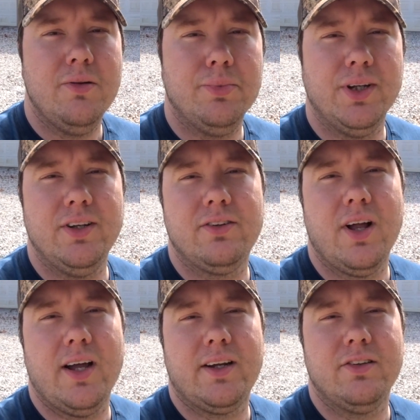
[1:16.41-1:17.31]
please
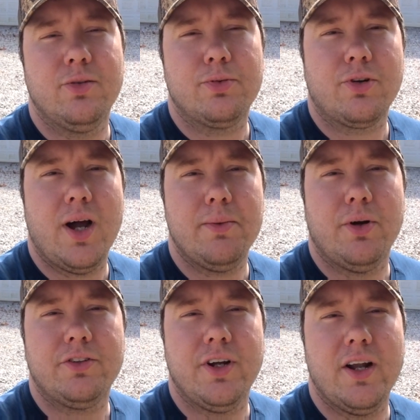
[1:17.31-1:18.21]
like and subscribe to
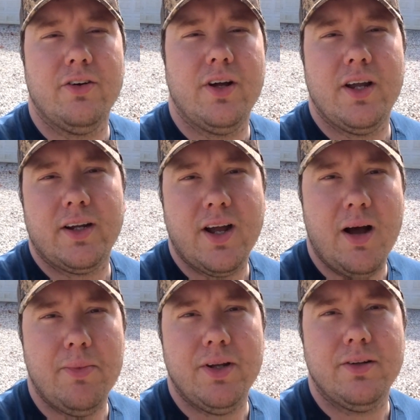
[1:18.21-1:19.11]
our channel and
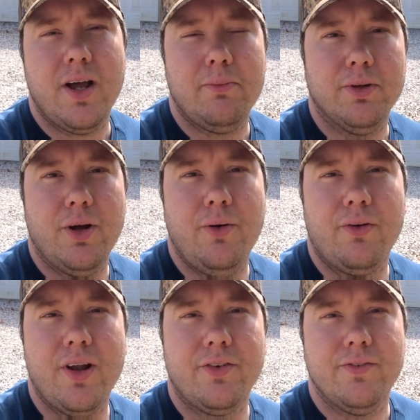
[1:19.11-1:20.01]
comment down below
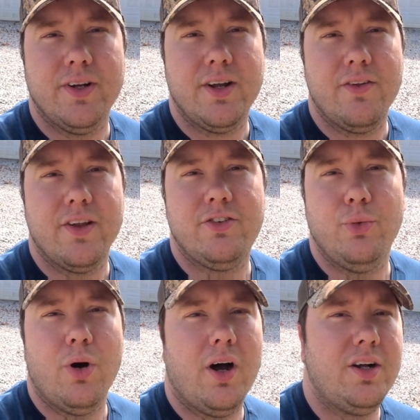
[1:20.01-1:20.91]
on every video that you
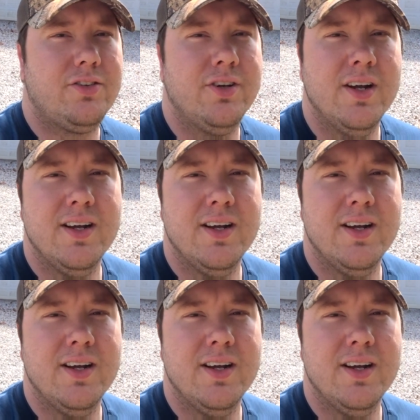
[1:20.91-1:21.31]
watch